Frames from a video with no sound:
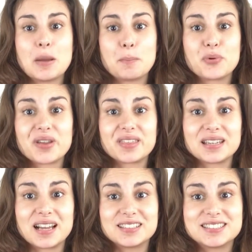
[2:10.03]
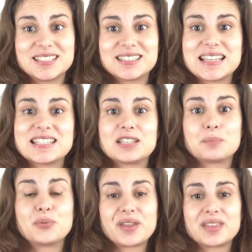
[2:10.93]
breathing gadget is a
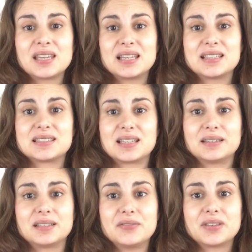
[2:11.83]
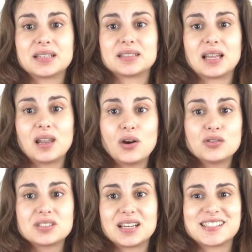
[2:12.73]
breathing incentive that
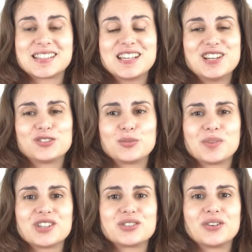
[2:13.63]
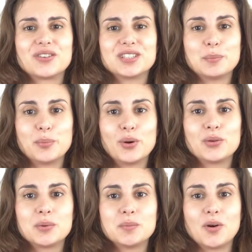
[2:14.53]
allows us to measure the
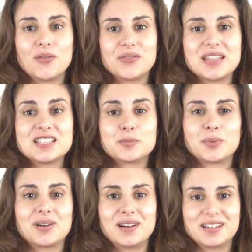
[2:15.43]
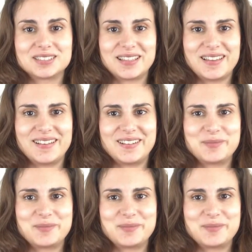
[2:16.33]
volume of inspired air.